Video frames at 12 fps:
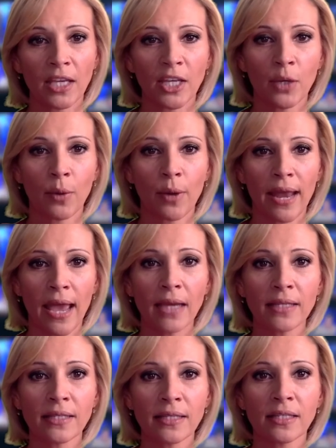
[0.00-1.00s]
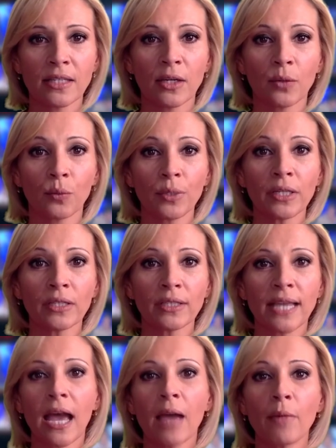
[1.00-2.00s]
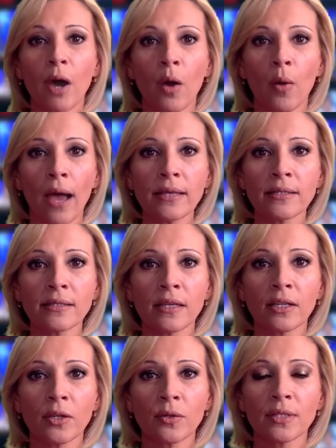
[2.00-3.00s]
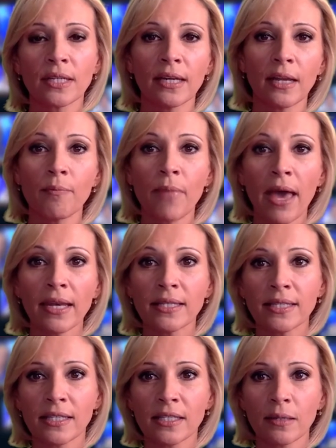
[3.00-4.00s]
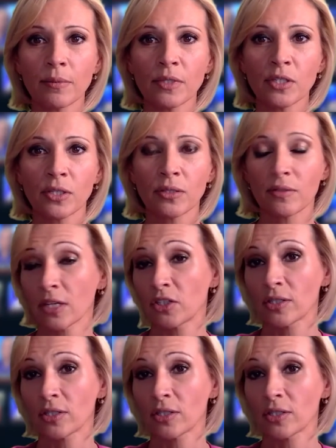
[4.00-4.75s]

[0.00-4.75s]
QNX is a real-time OS used in embedded systems such as